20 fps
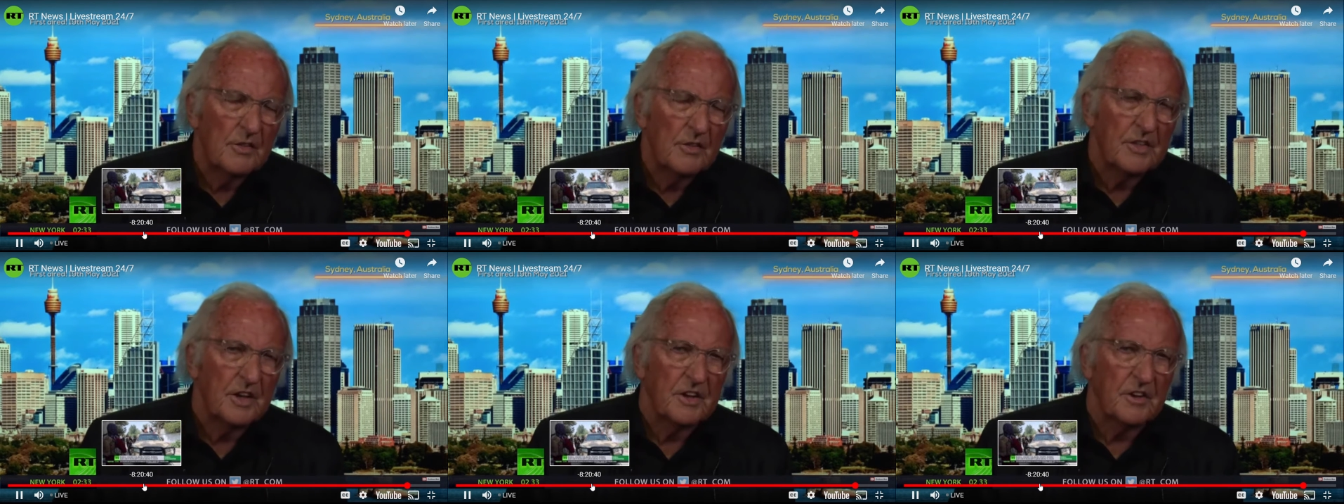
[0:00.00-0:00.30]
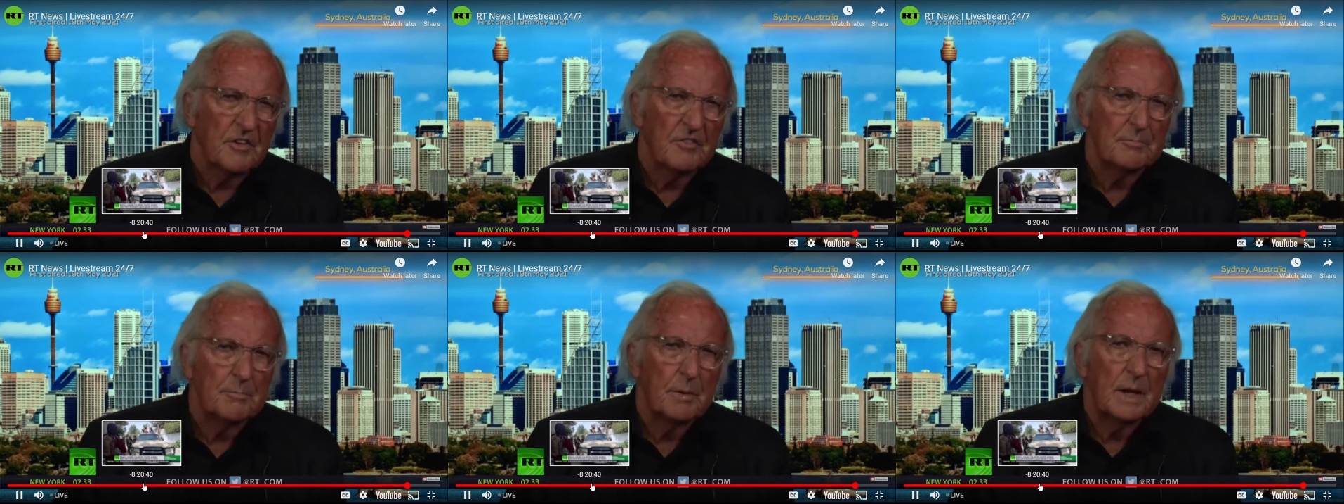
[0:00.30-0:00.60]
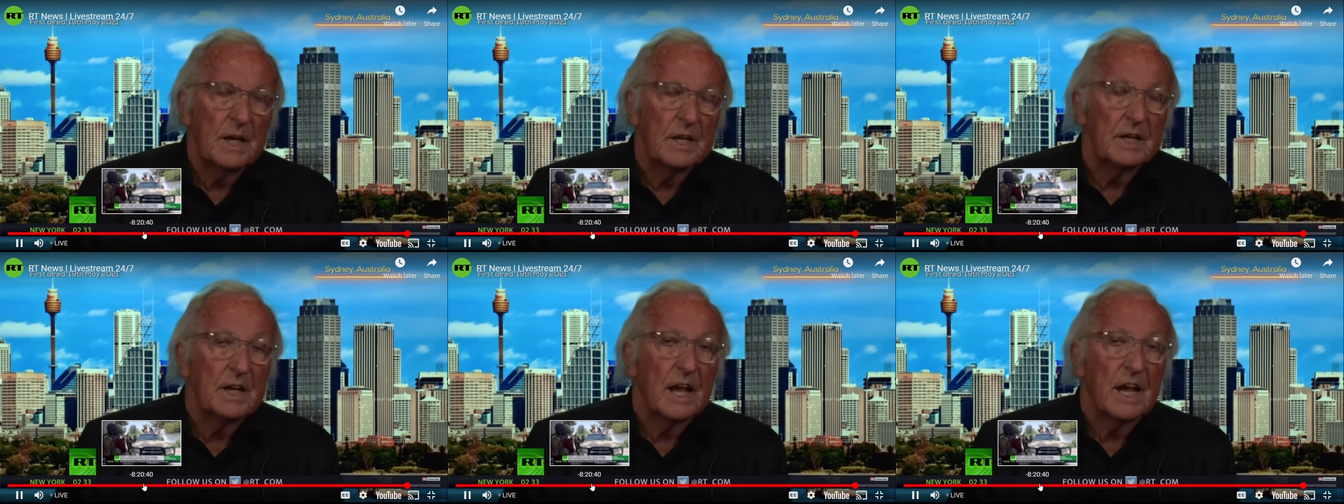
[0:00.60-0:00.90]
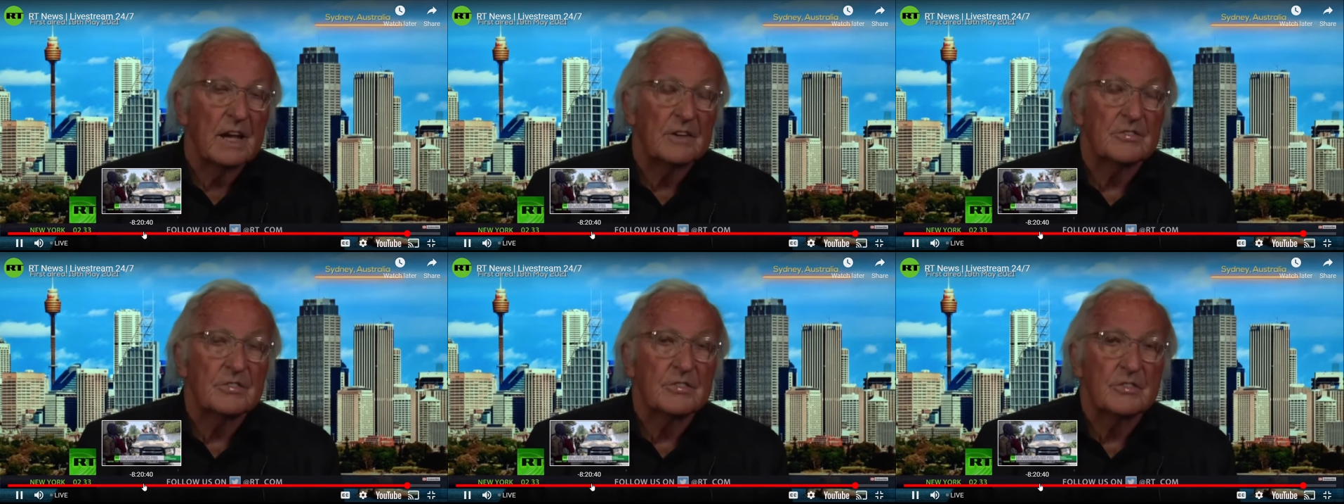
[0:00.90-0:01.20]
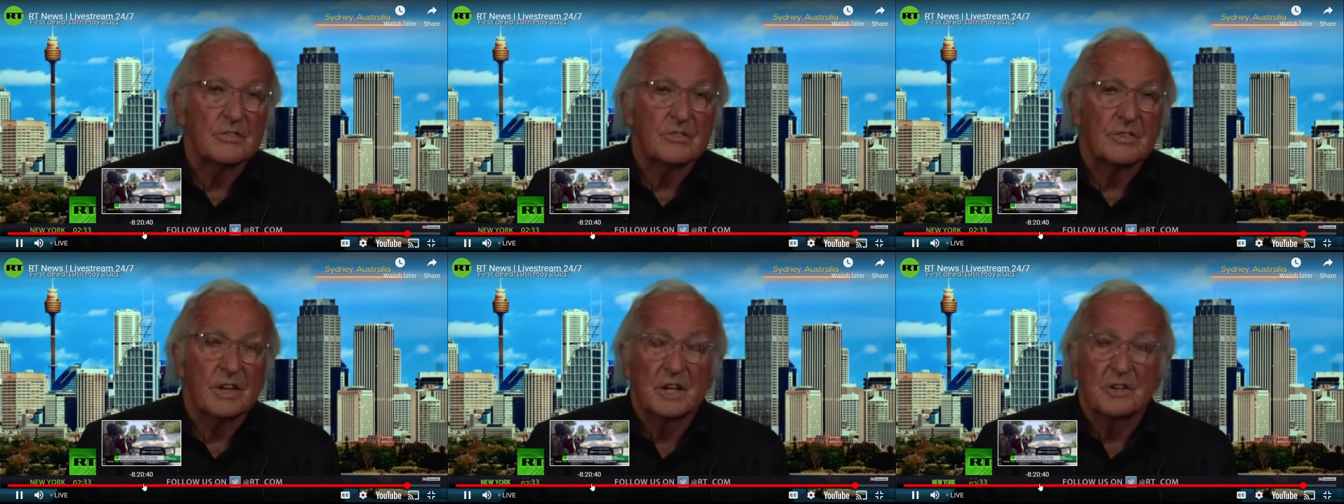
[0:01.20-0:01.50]
that have been,
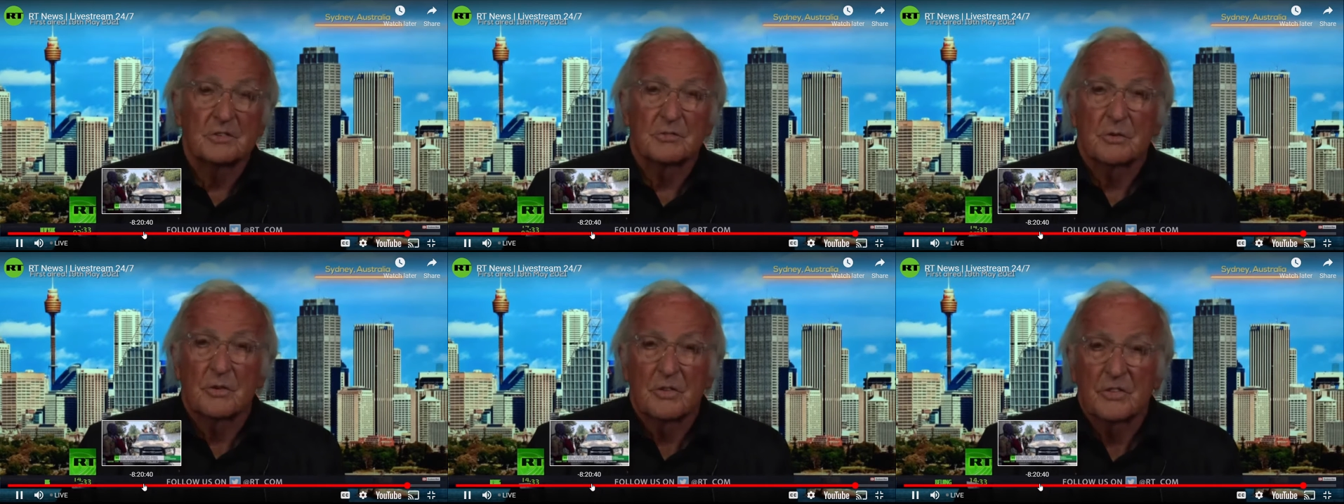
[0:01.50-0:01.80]
as the,